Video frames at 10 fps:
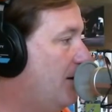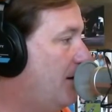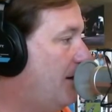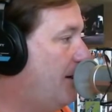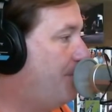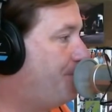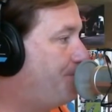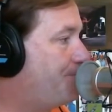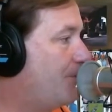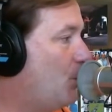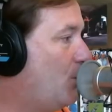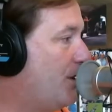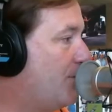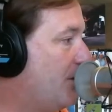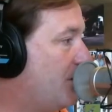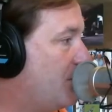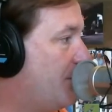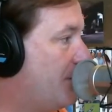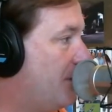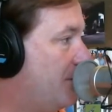What do you think needs to
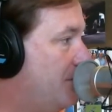be done?